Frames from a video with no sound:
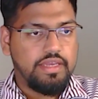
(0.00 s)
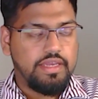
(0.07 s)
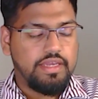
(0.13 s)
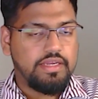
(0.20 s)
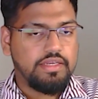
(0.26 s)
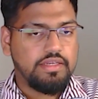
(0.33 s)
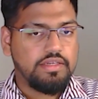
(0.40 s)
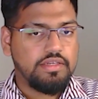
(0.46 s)

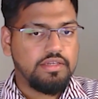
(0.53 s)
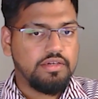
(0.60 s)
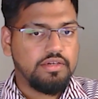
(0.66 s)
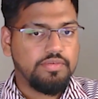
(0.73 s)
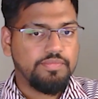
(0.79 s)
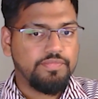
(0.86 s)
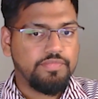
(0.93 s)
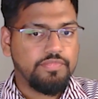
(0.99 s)
And
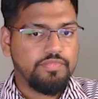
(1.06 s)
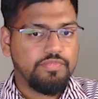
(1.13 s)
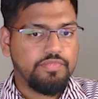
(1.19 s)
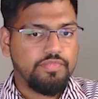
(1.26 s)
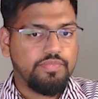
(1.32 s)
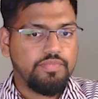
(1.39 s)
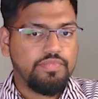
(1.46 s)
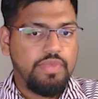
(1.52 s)

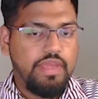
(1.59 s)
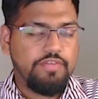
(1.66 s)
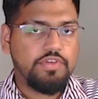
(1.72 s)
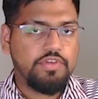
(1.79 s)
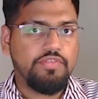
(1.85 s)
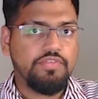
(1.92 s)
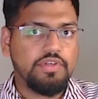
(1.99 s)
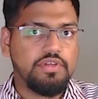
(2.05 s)
have
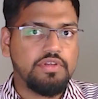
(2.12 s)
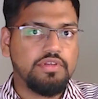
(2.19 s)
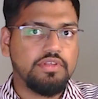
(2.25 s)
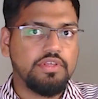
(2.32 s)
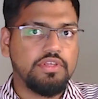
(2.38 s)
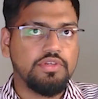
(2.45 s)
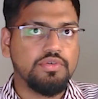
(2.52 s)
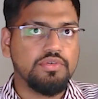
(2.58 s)
you ever
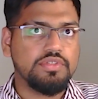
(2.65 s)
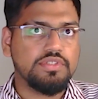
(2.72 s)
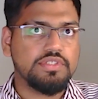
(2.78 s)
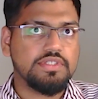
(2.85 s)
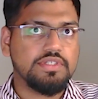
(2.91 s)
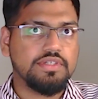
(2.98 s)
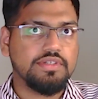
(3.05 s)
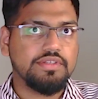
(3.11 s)

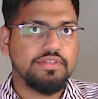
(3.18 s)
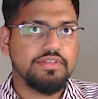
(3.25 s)
used